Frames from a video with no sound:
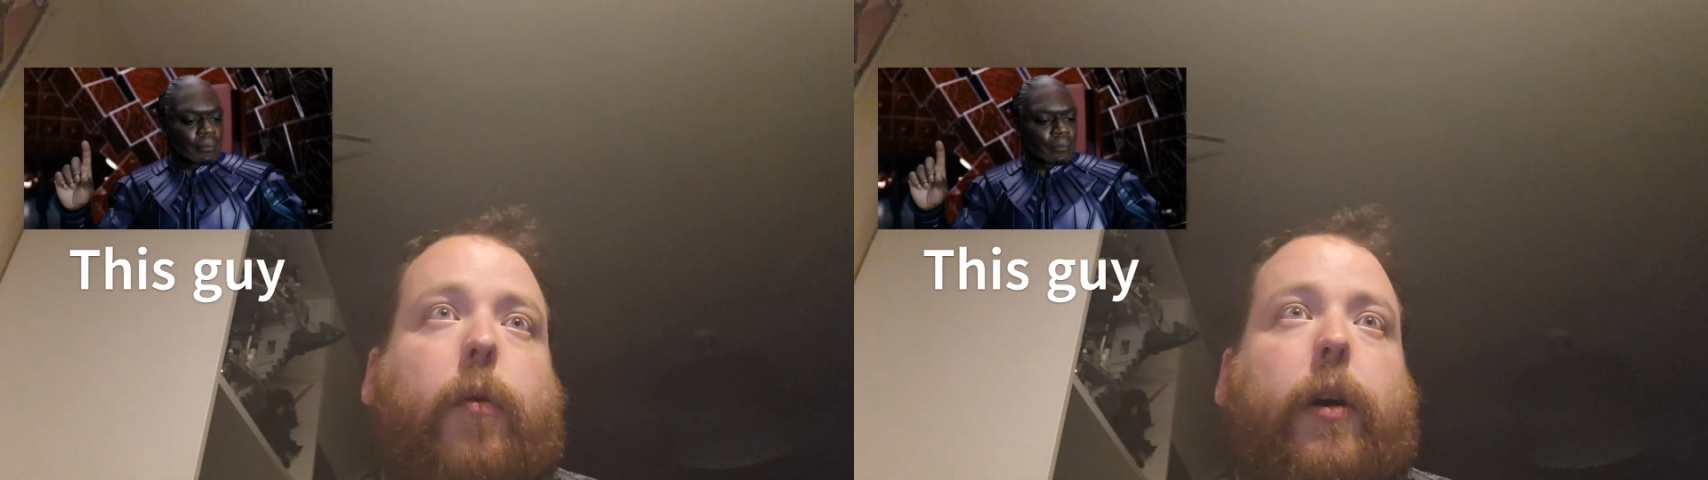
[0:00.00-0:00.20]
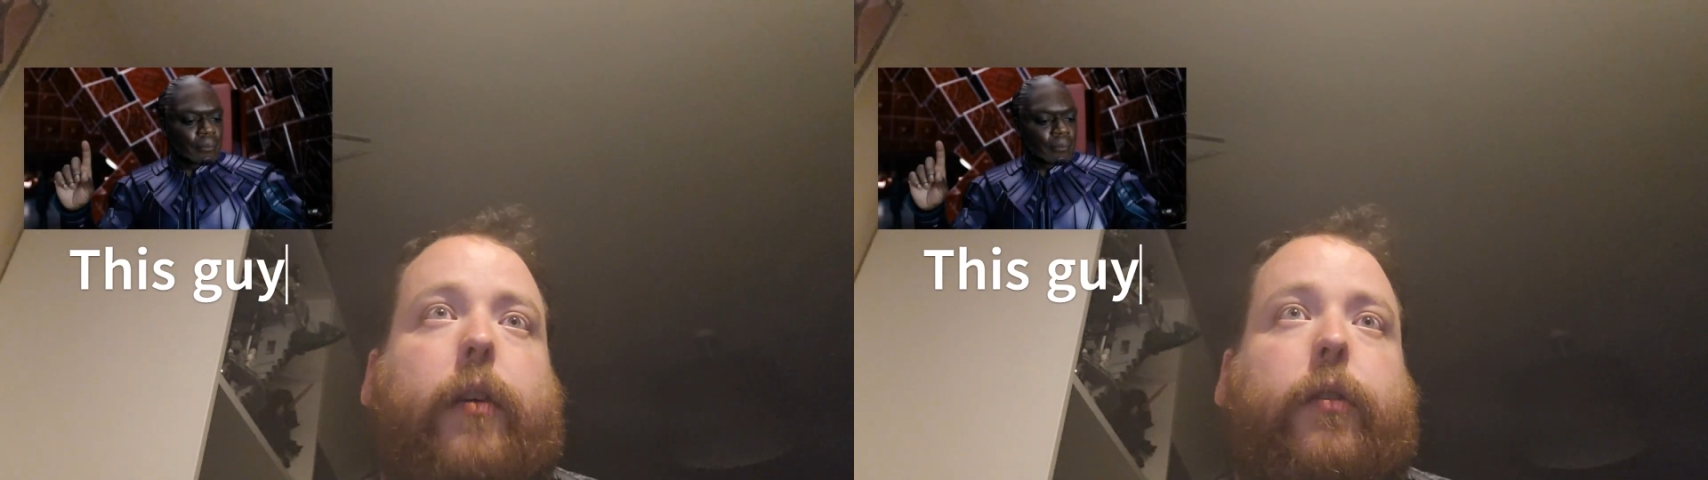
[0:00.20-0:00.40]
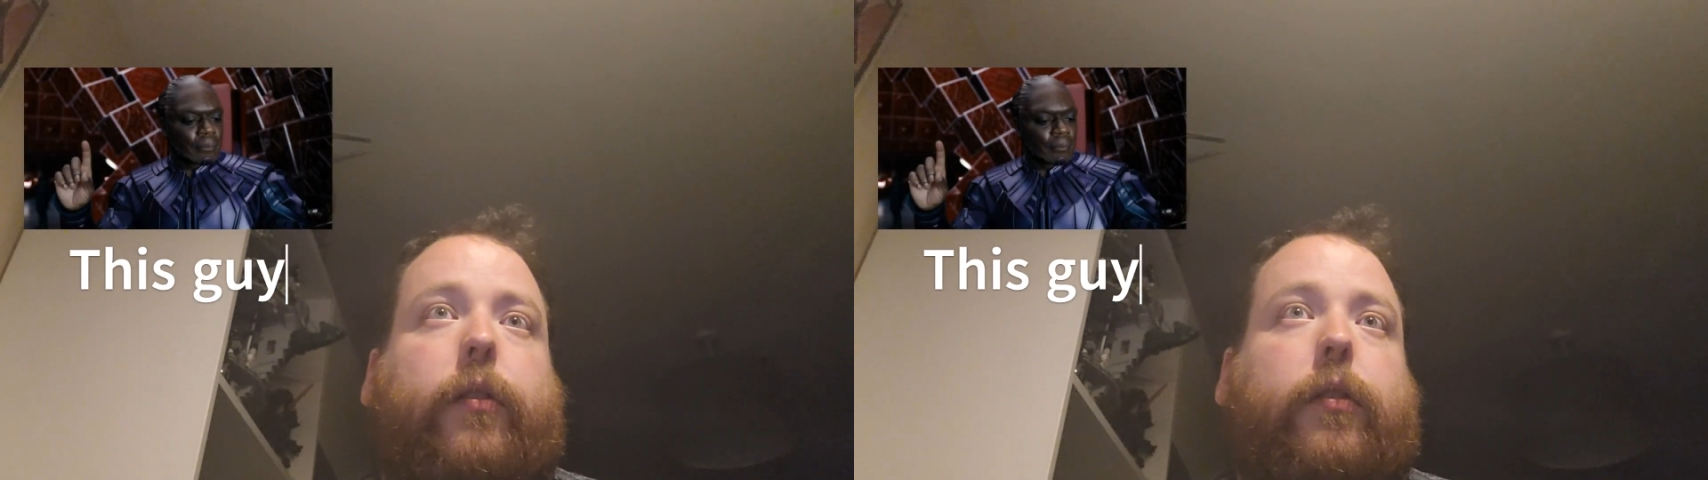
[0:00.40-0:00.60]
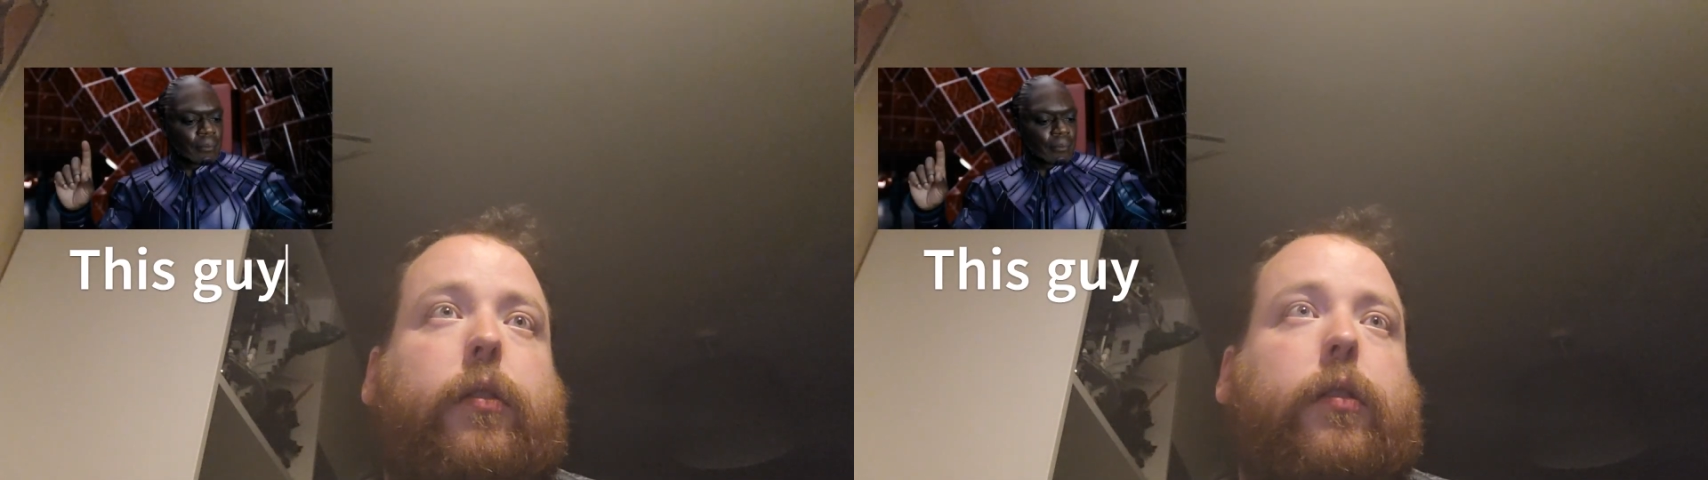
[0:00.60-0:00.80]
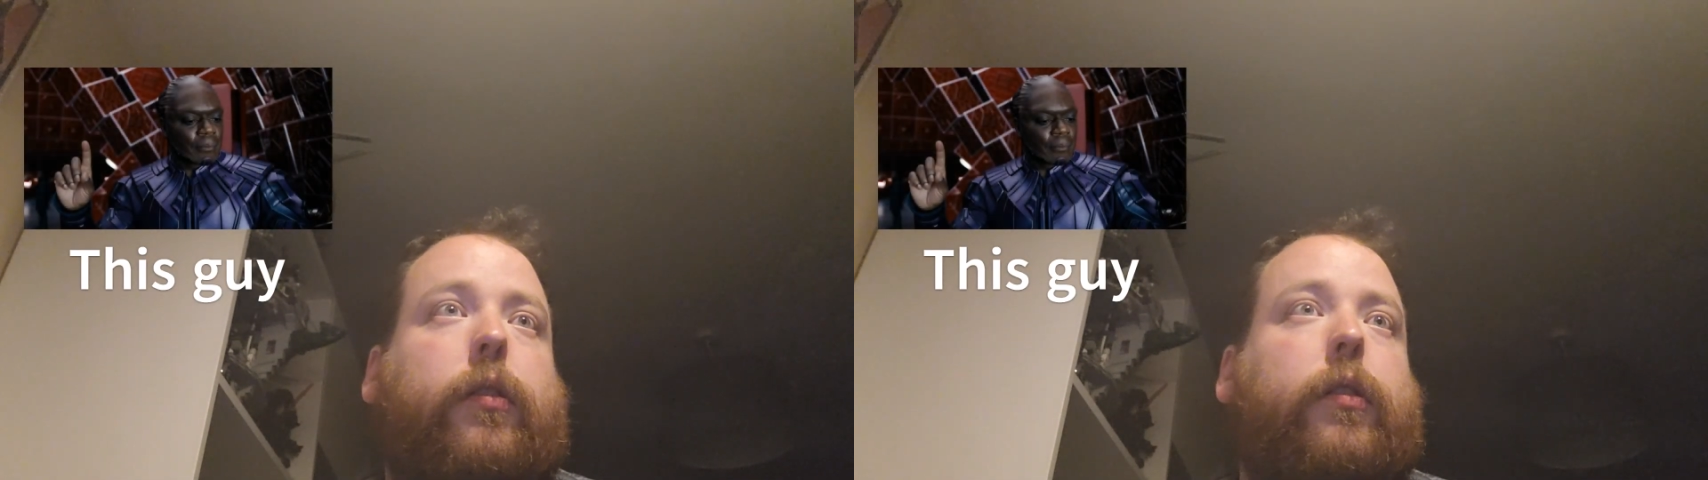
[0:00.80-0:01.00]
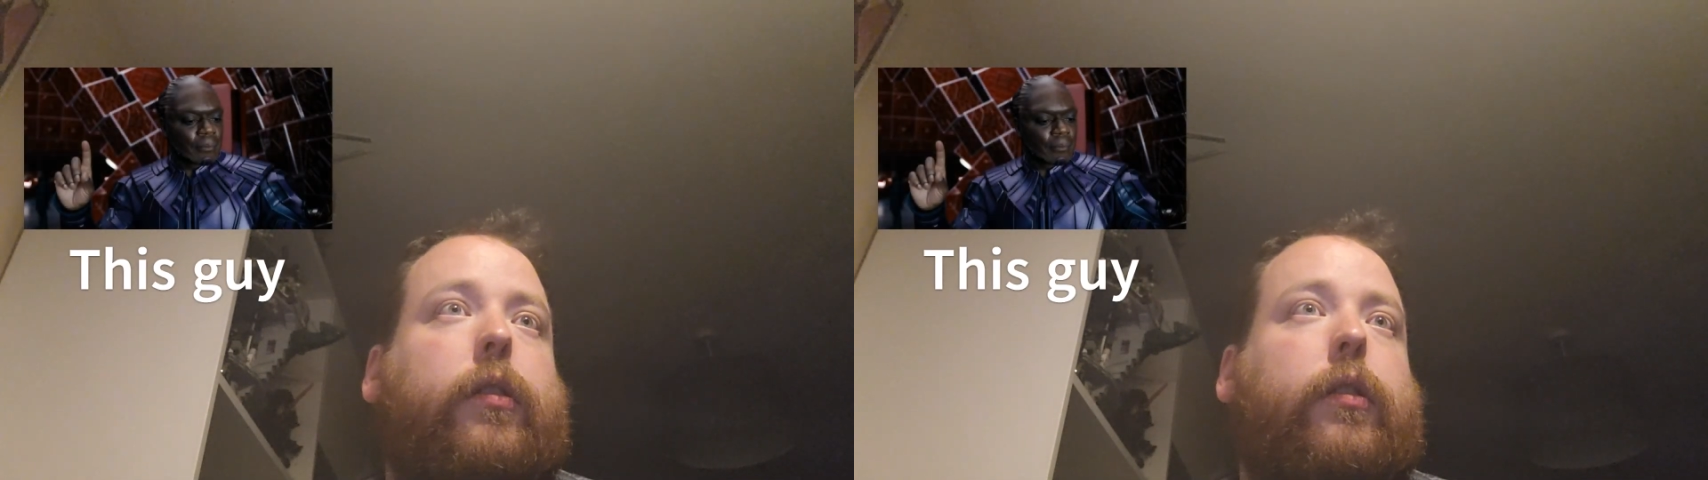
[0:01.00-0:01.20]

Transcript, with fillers: what else?